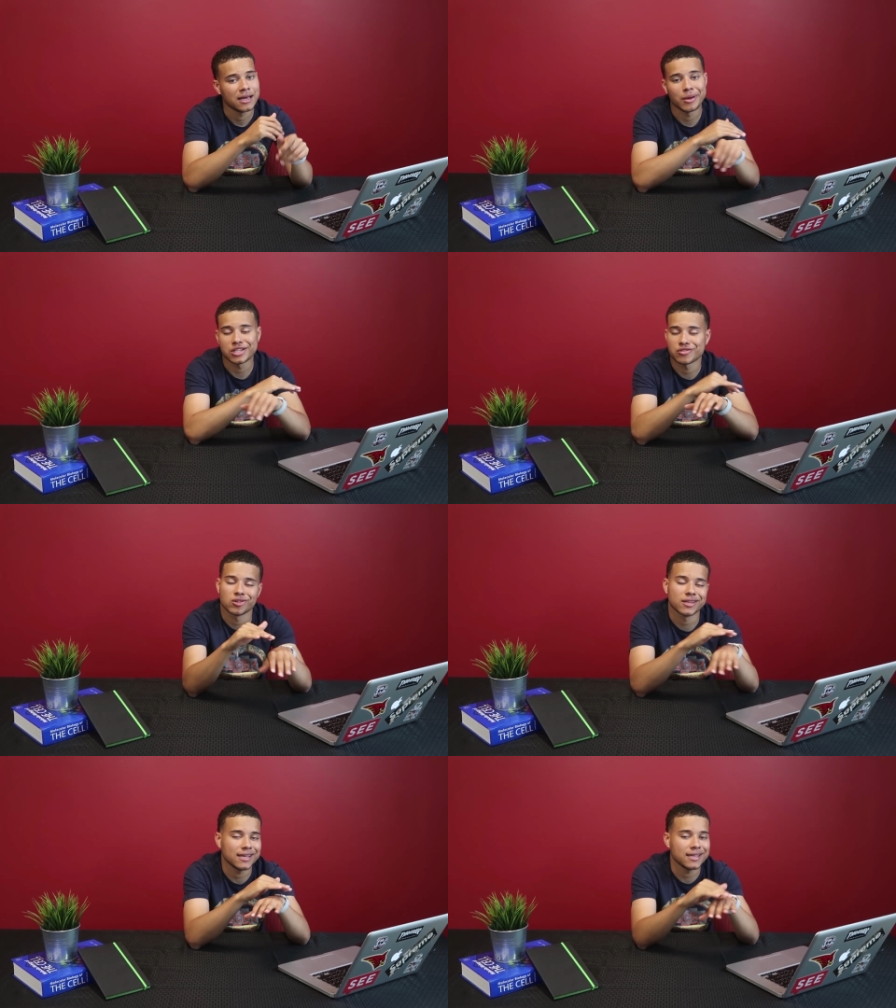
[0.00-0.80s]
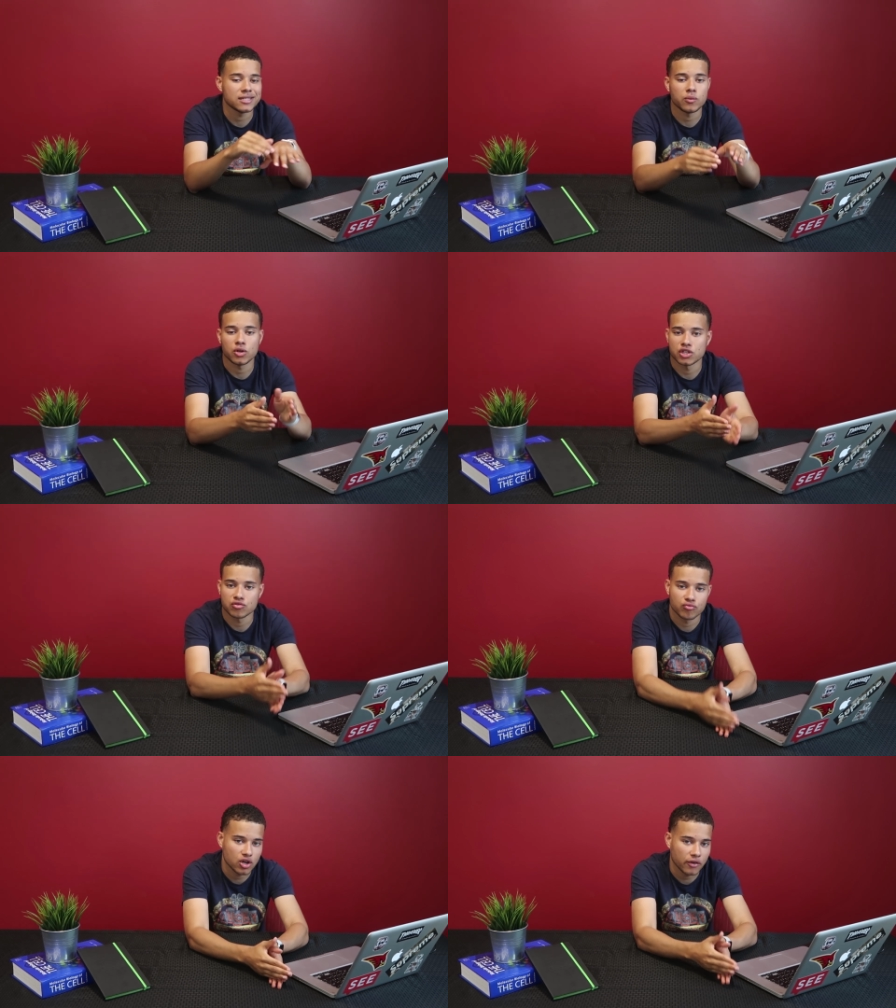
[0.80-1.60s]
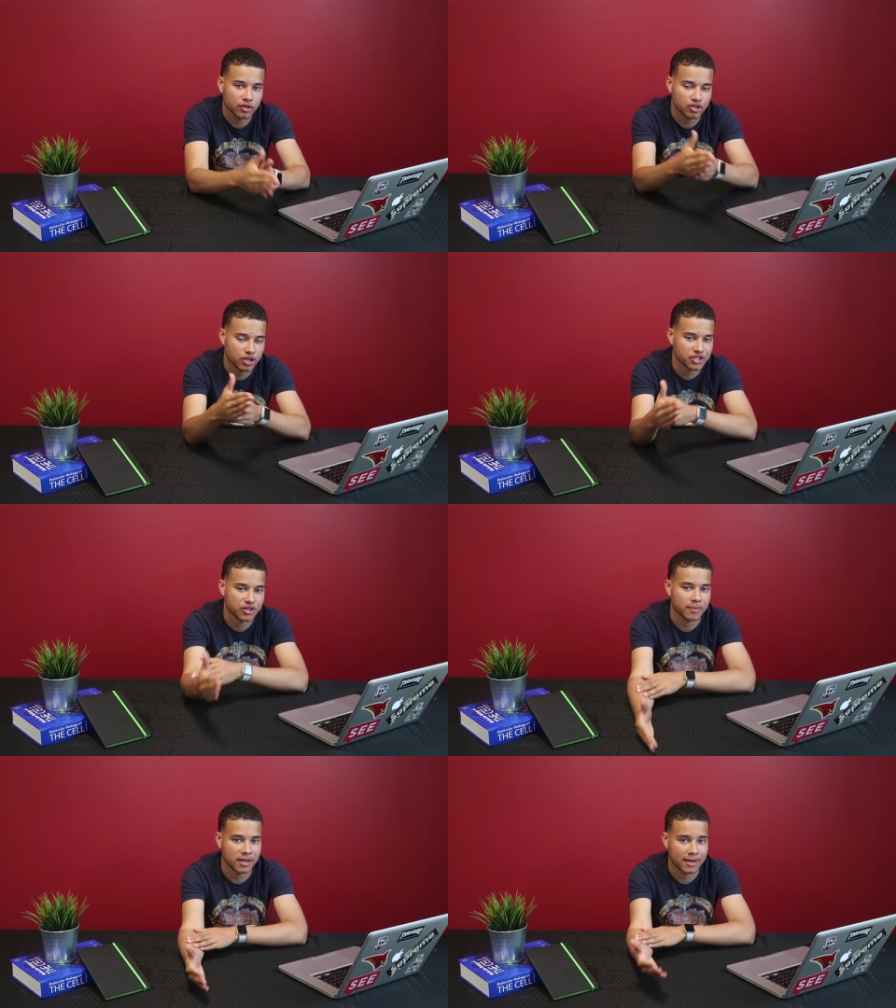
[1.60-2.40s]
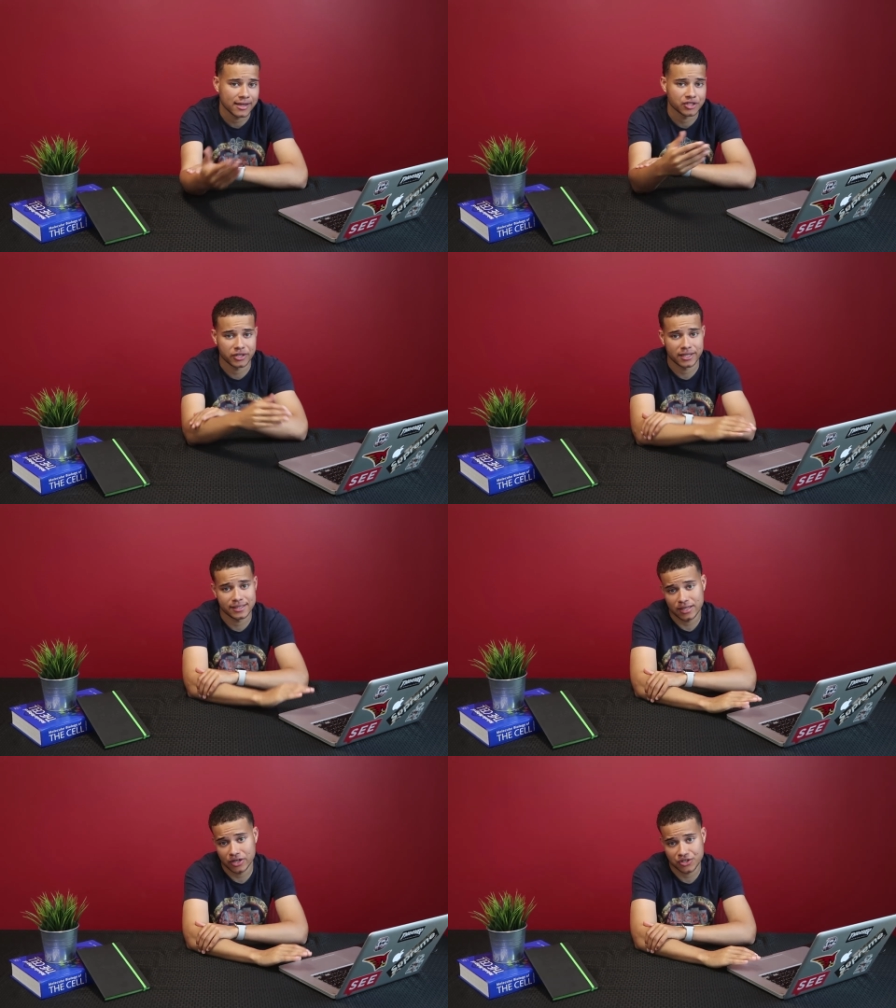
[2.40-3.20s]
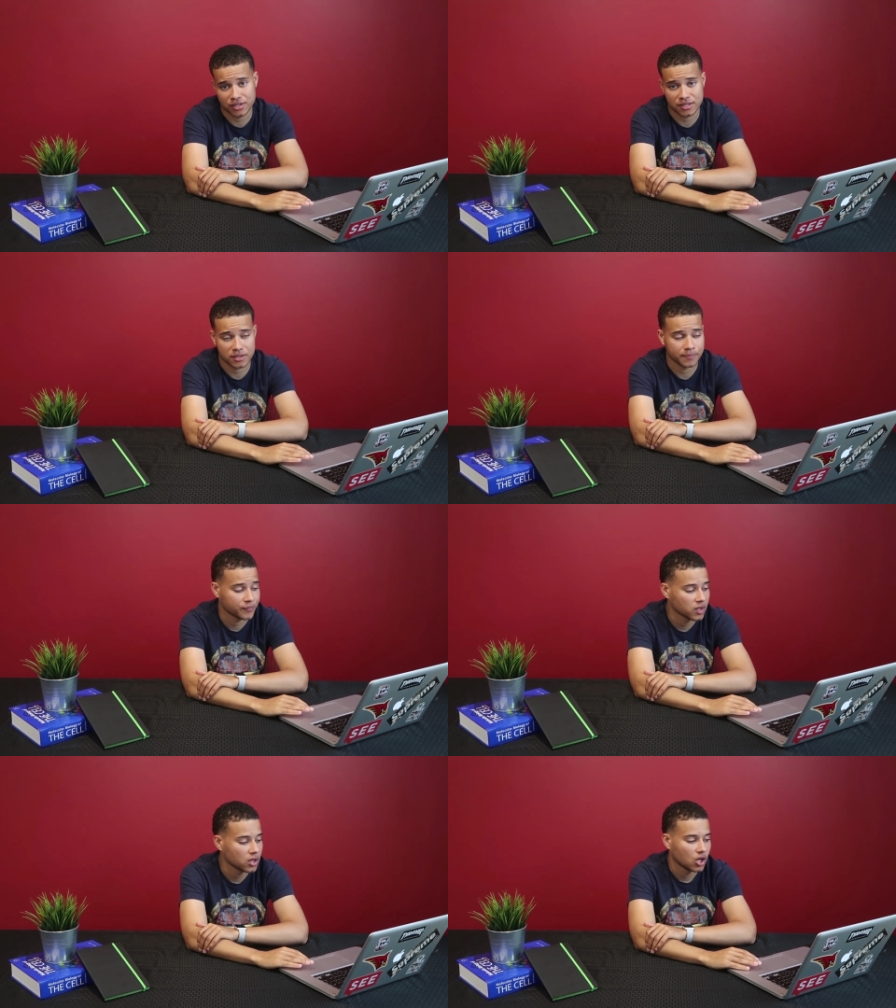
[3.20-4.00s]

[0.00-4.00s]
Makes it really easy when you can just read off your transcript and then enter it into their system.